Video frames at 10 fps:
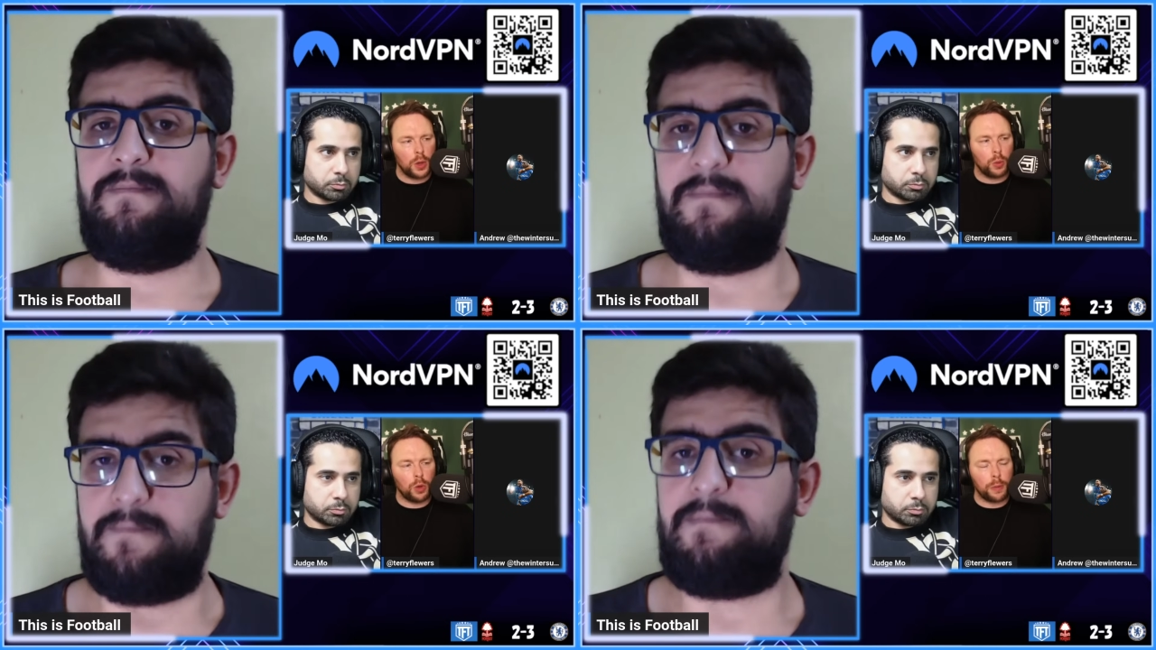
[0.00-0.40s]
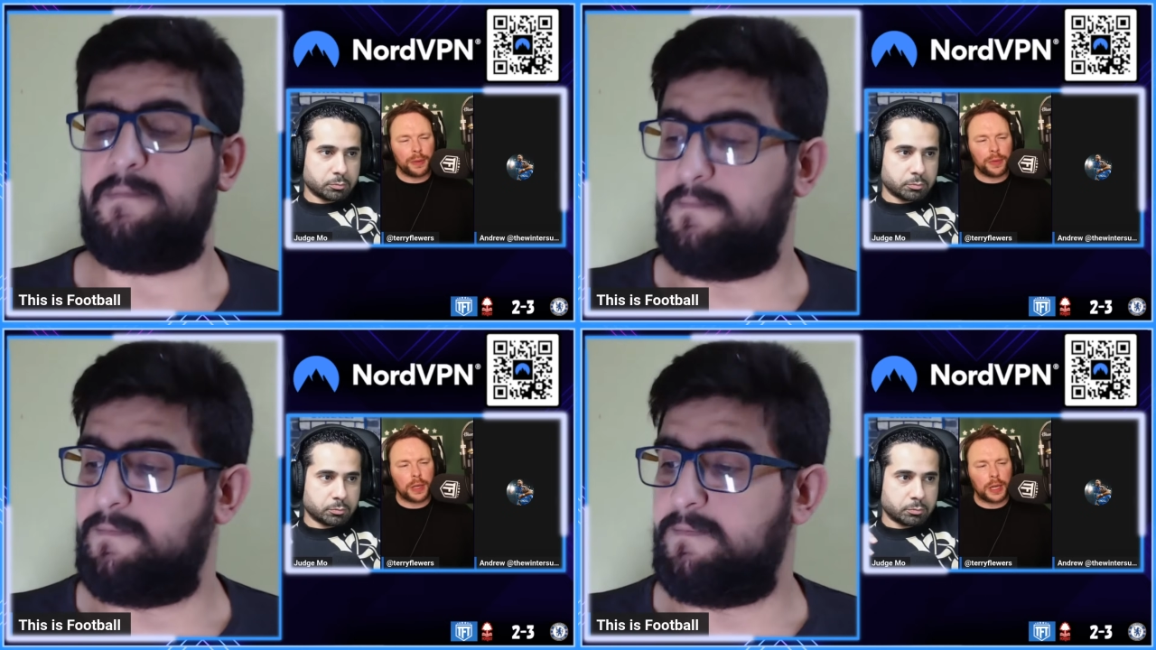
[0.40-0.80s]
Speaker 1: what
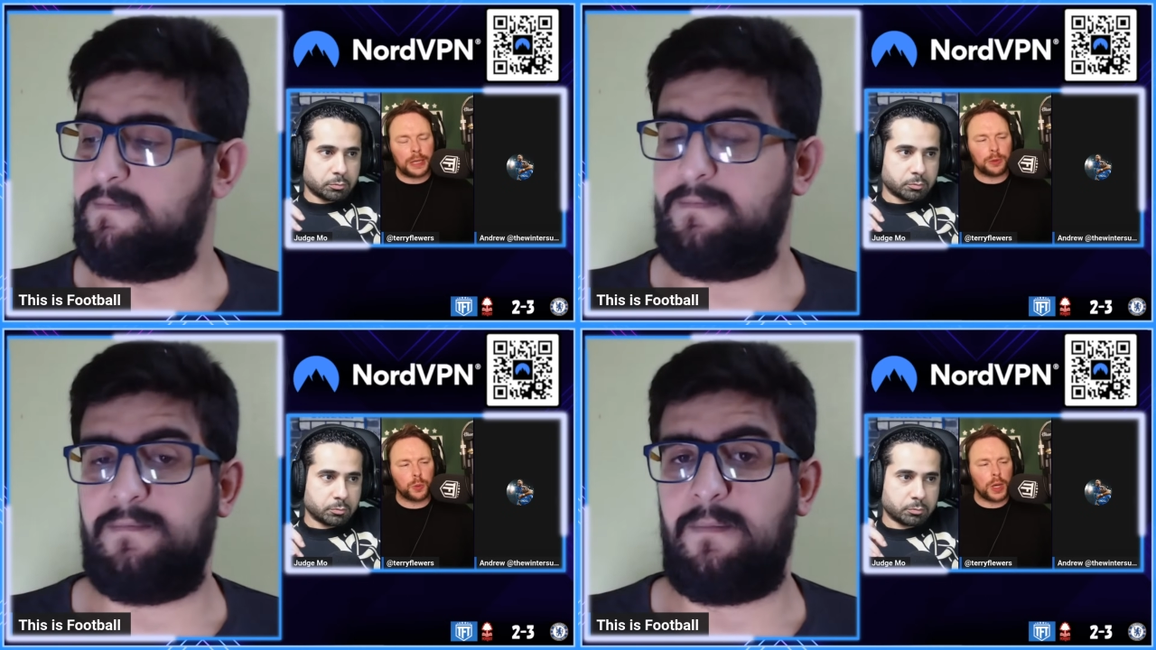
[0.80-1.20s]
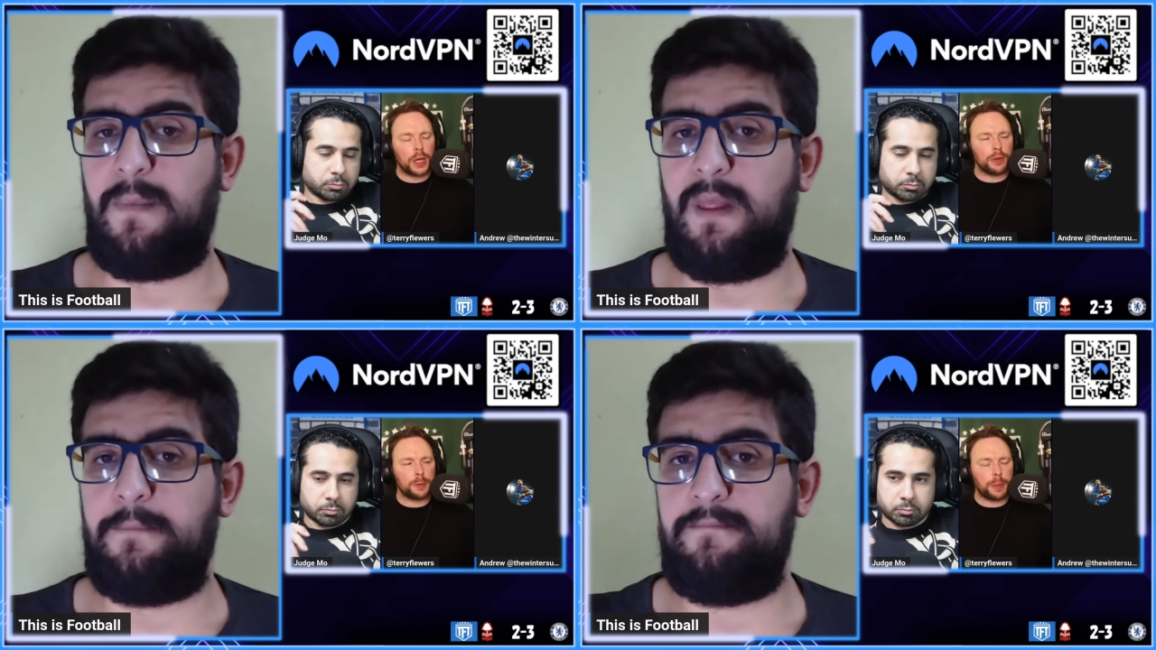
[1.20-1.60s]
about the games
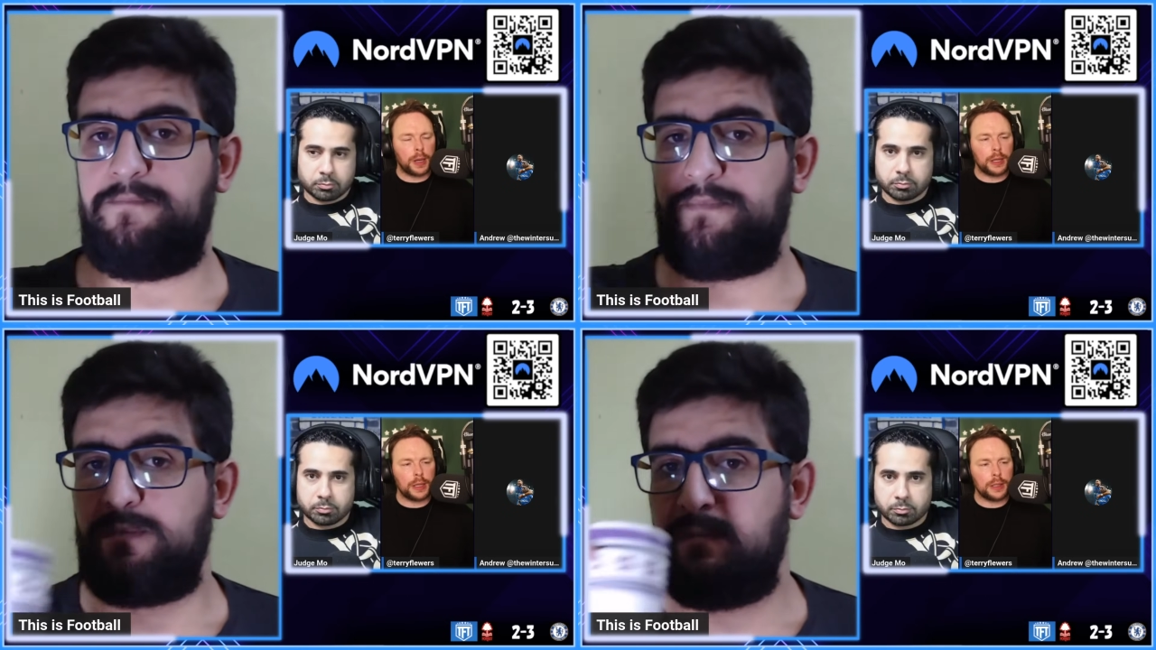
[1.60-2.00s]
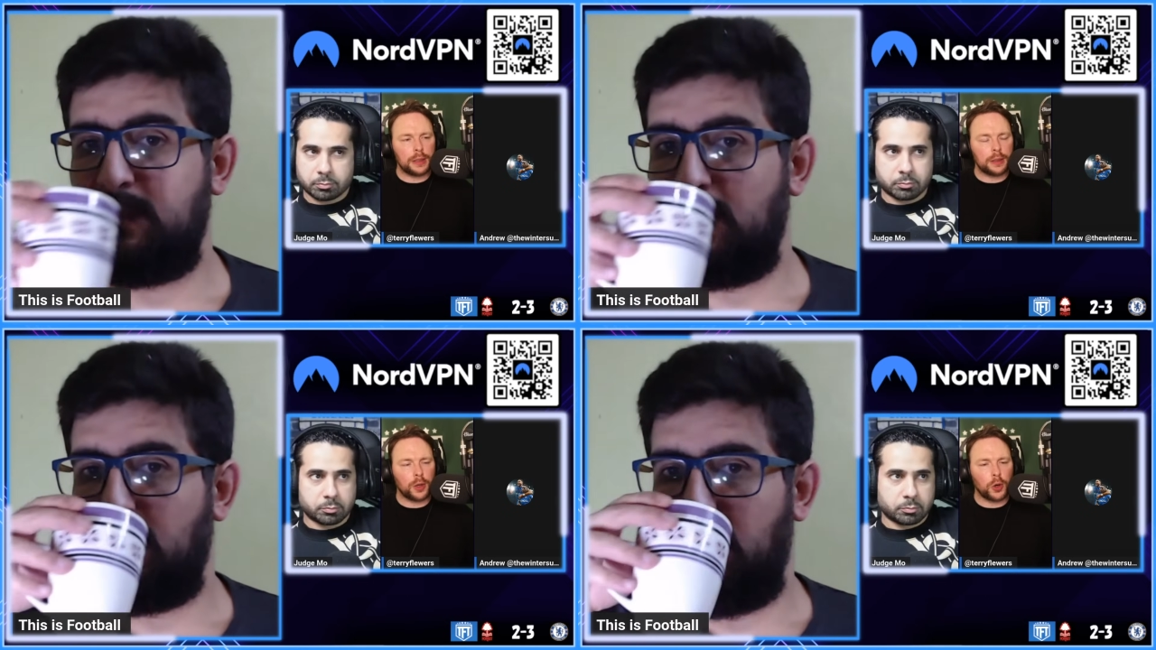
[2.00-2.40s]
where he's
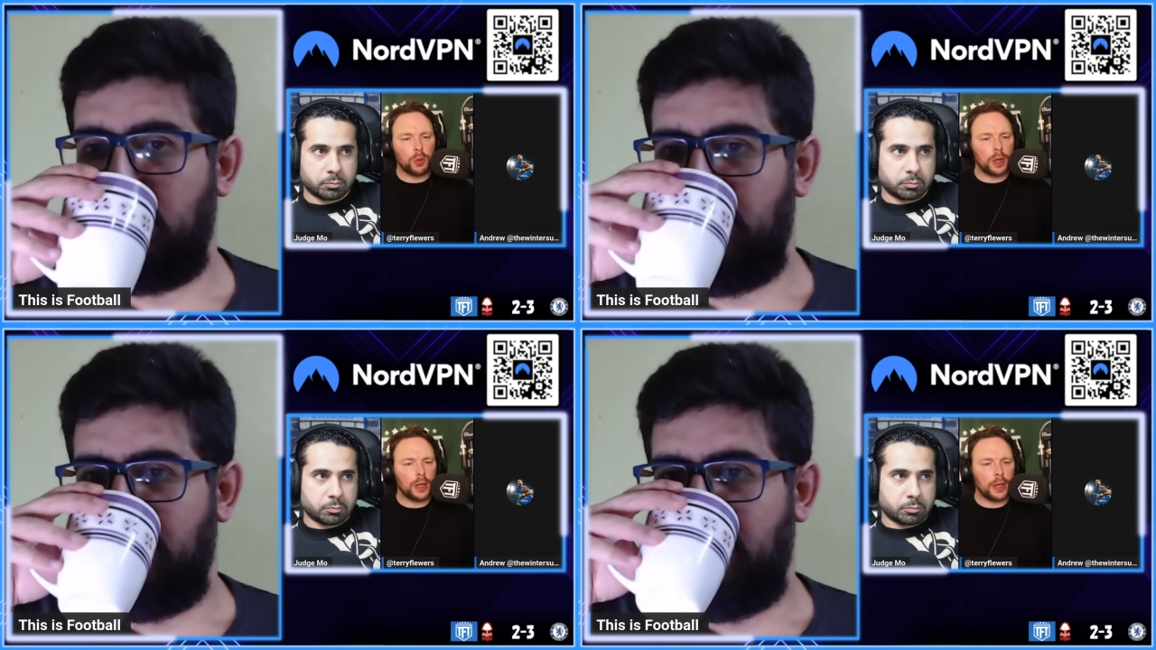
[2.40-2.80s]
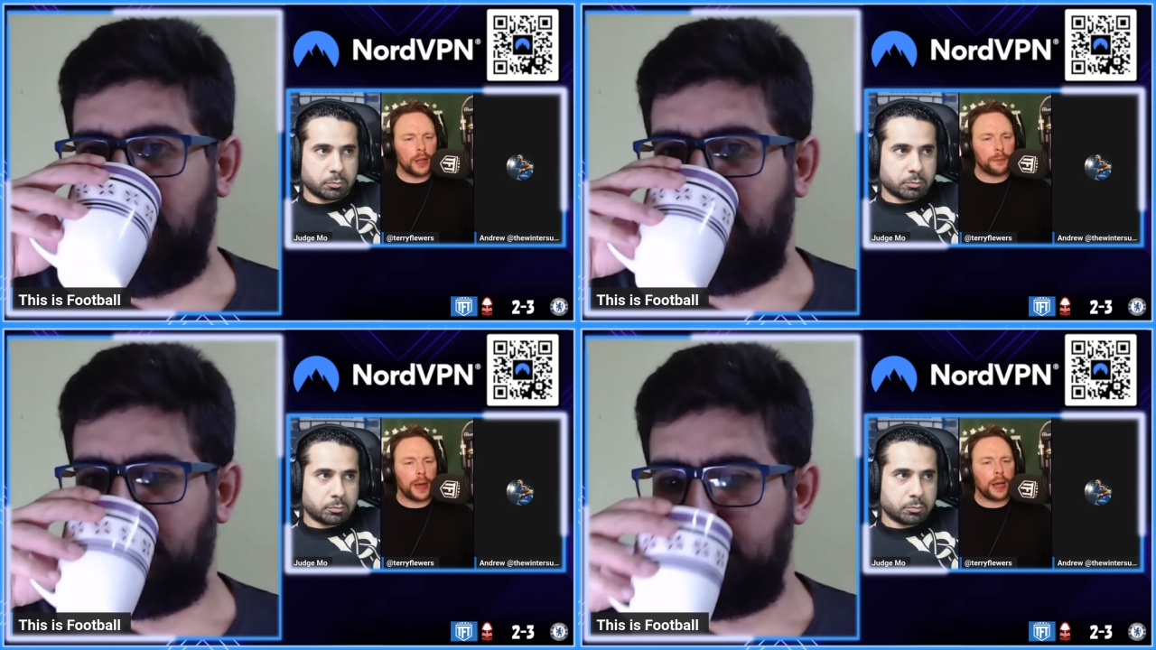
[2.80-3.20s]
playing Colwill at
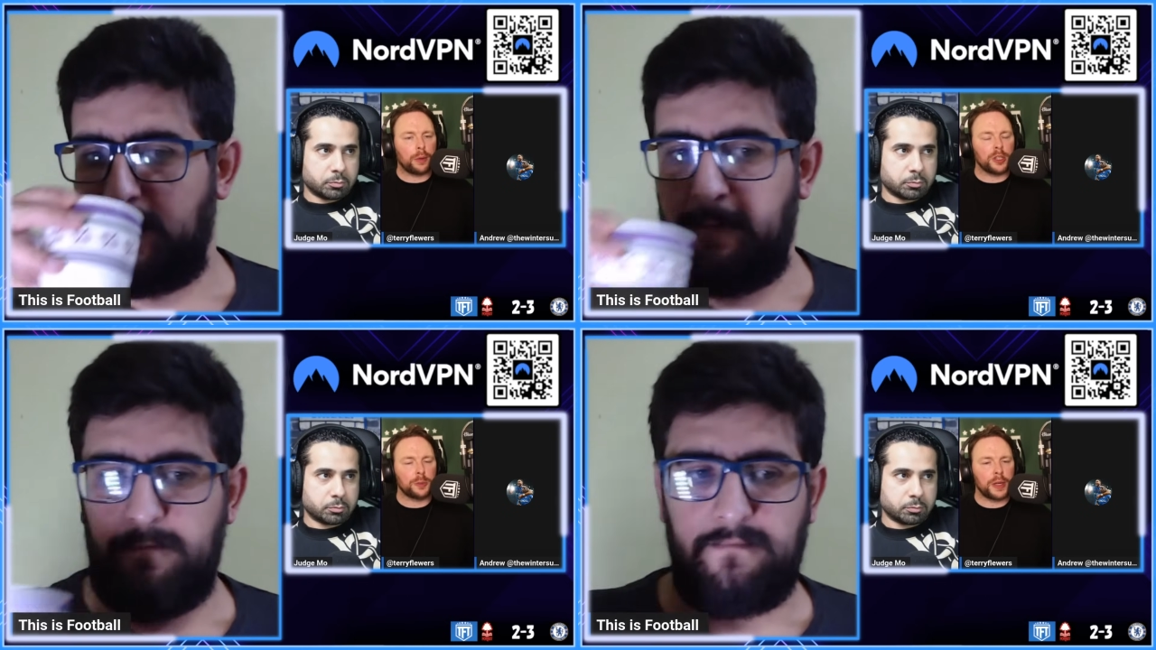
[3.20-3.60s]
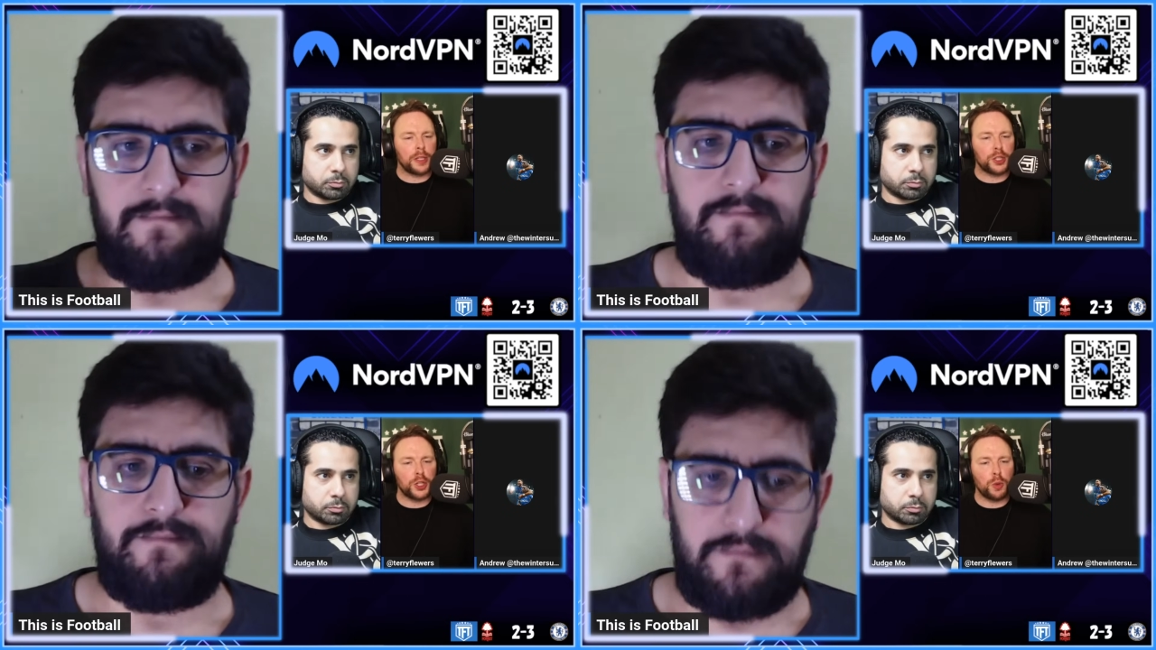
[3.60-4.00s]
left back, where he's
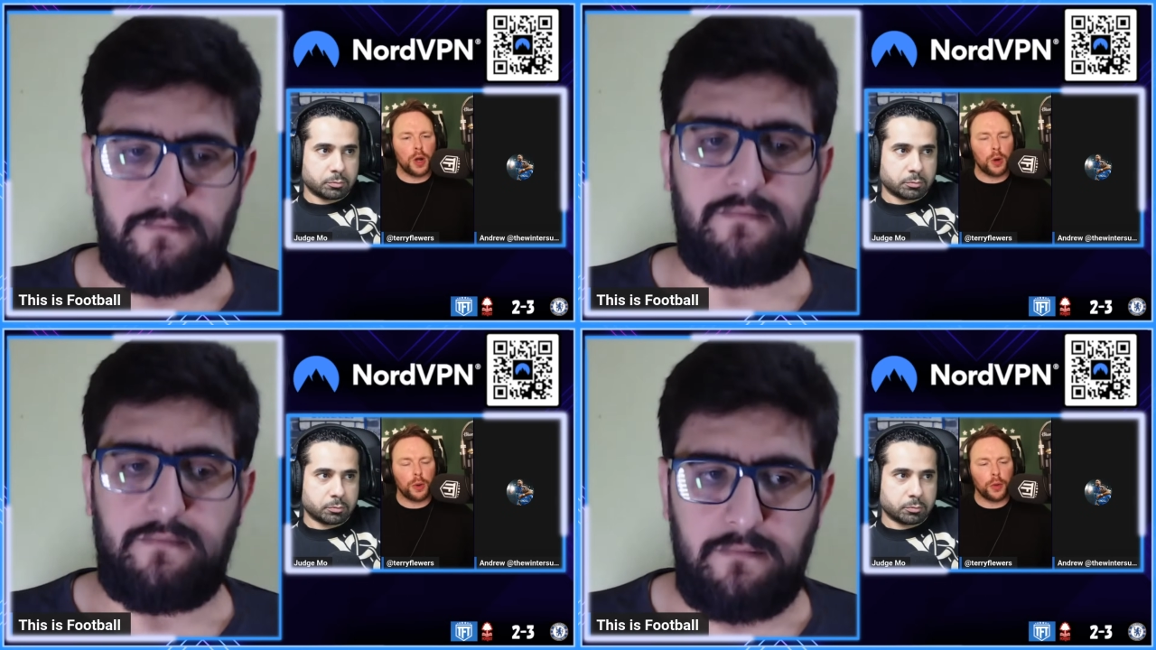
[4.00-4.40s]
playing Chilwell on,